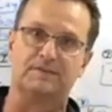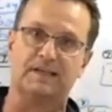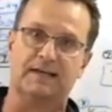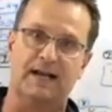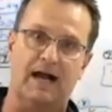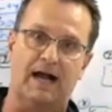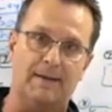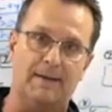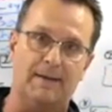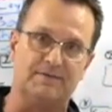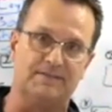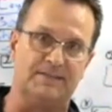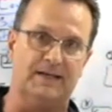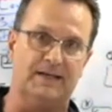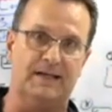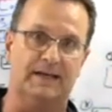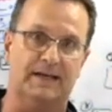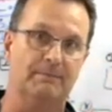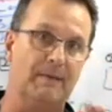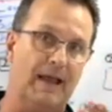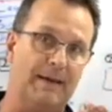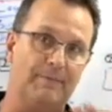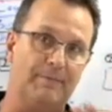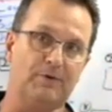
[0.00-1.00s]
that I'm seeing.
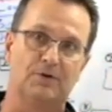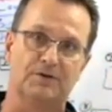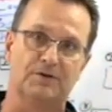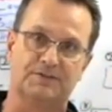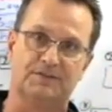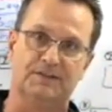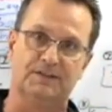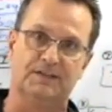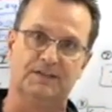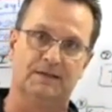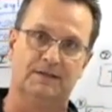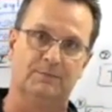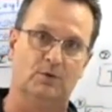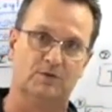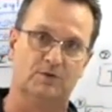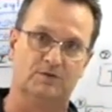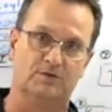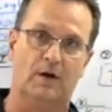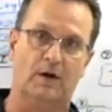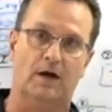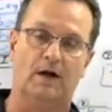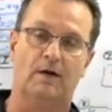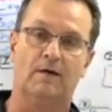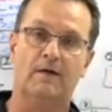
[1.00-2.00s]
Maybe you're seeing them as
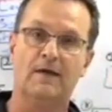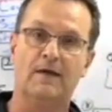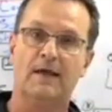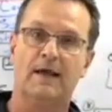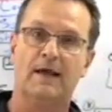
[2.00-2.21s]
well.